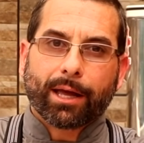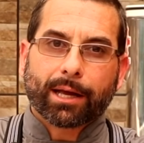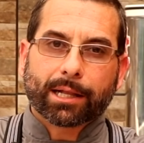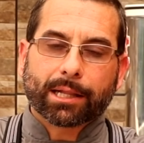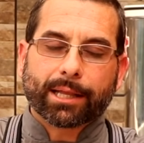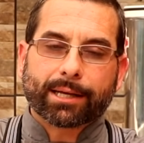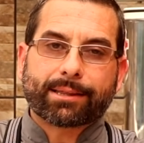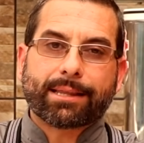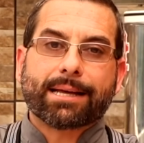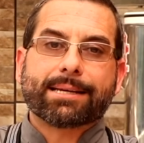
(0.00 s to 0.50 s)

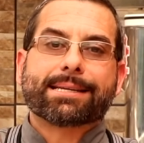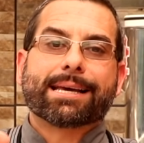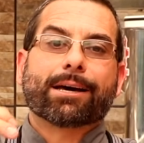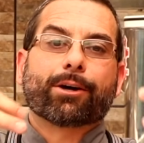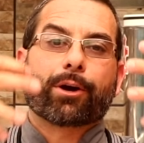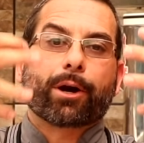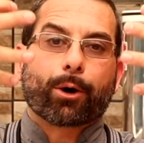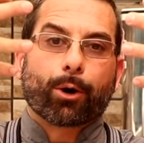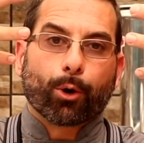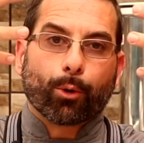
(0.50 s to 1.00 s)
Click that
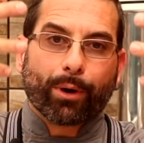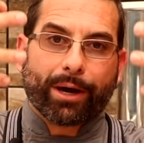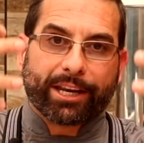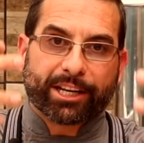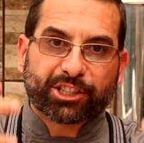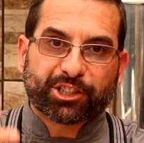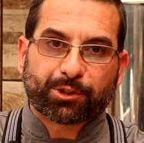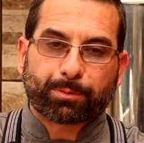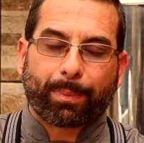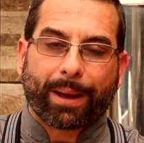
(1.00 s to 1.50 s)
down arrow, it
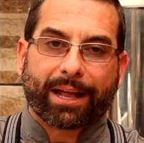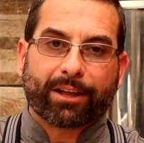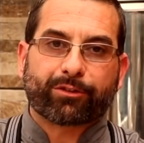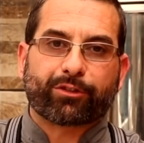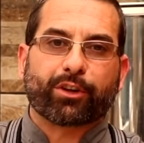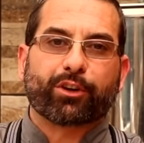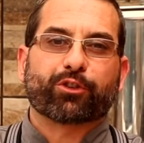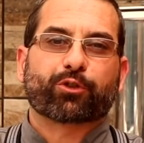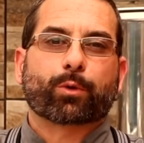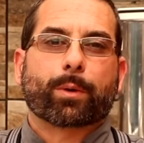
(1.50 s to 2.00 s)
expands
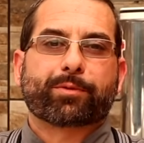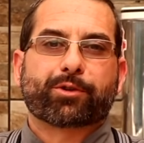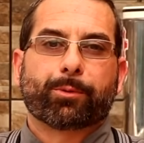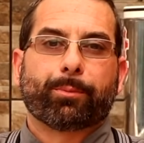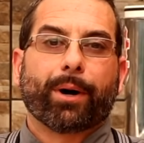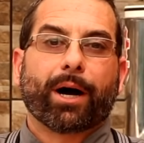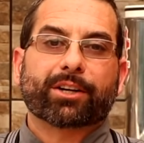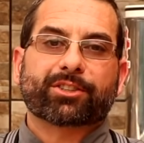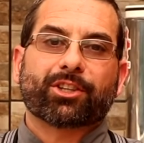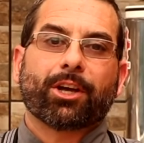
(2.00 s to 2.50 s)
the description
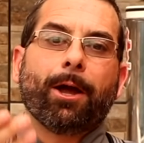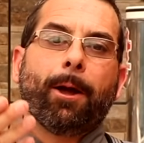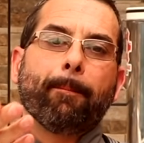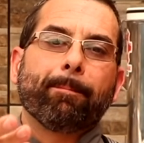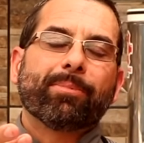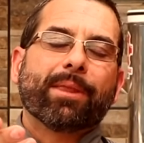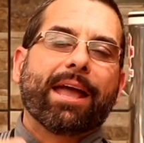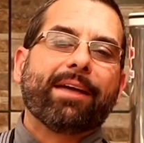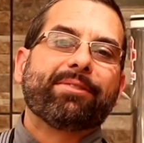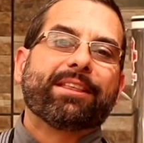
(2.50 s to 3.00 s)
box,
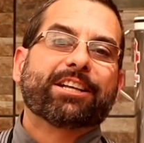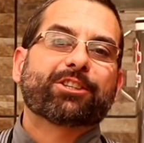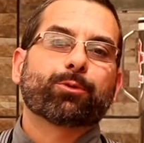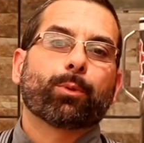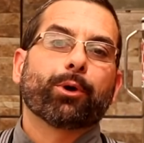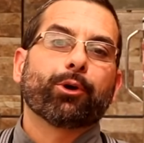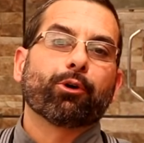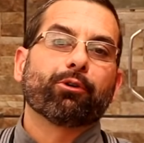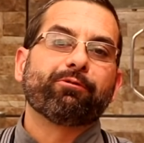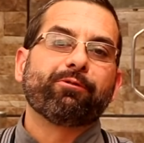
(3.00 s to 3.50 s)
and that's where you'll